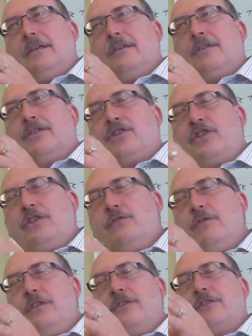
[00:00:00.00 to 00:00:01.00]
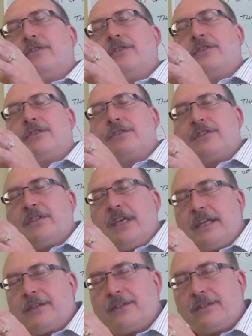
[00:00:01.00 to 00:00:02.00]
the student's
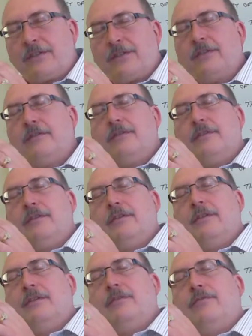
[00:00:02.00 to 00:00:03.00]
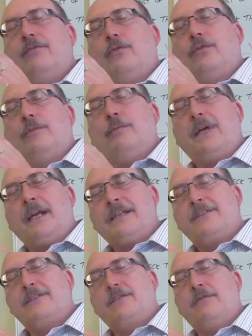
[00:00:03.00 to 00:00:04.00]
success for the
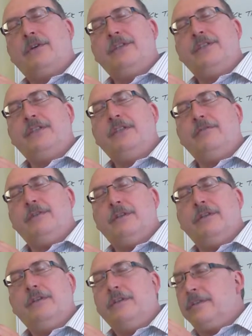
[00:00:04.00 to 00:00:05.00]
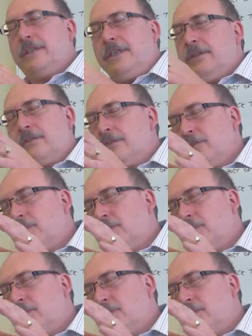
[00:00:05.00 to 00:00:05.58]
pass criterion, it doesn't